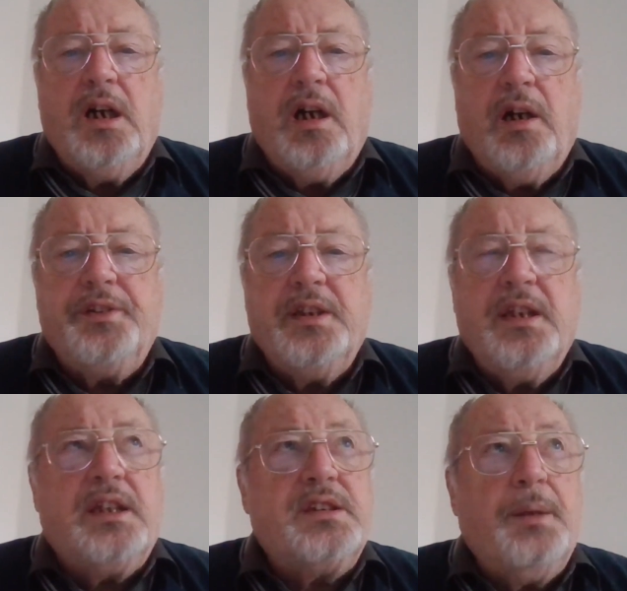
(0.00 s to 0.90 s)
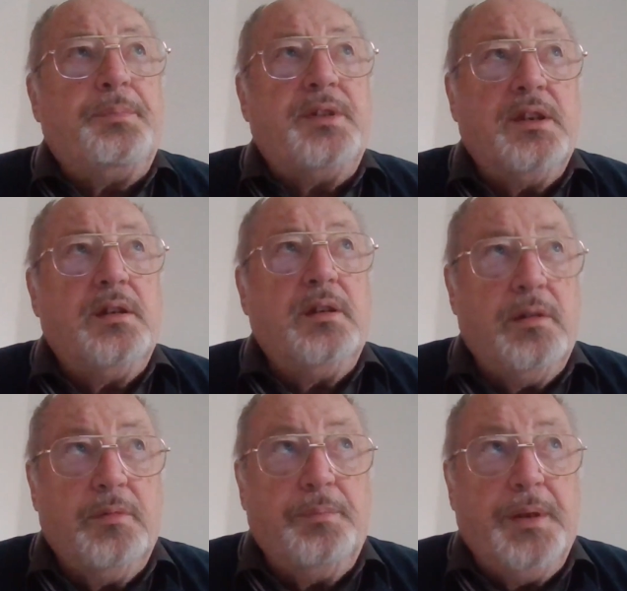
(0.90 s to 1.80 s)
I didn't accept
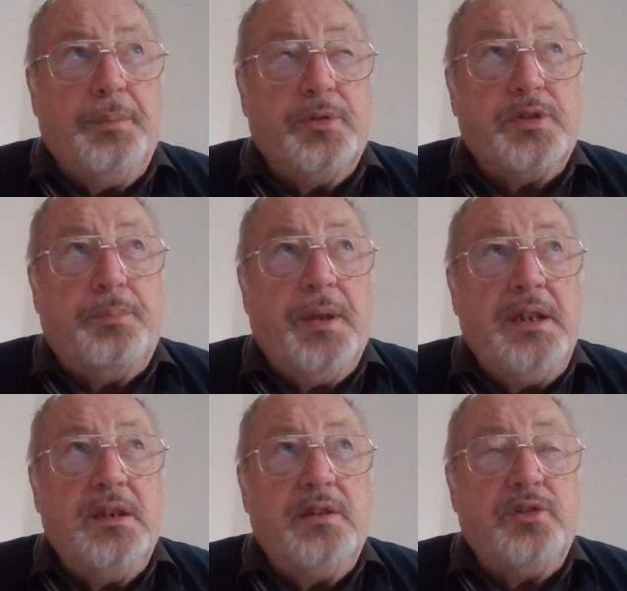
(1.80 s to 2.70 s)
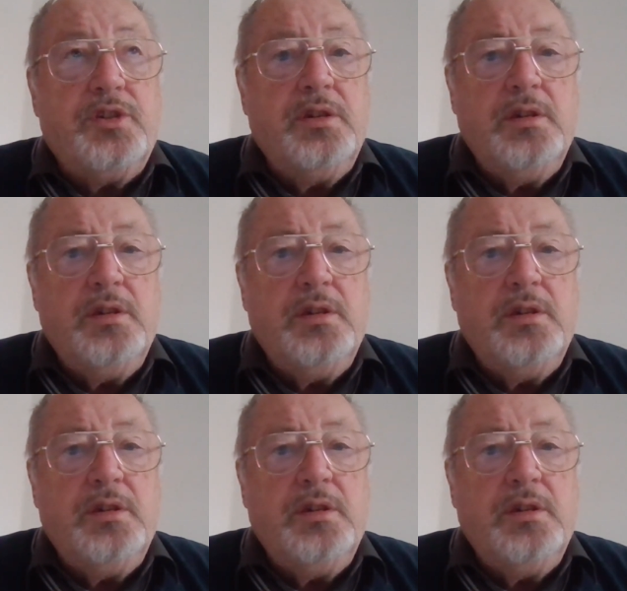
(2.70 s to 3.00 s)
people's opinions.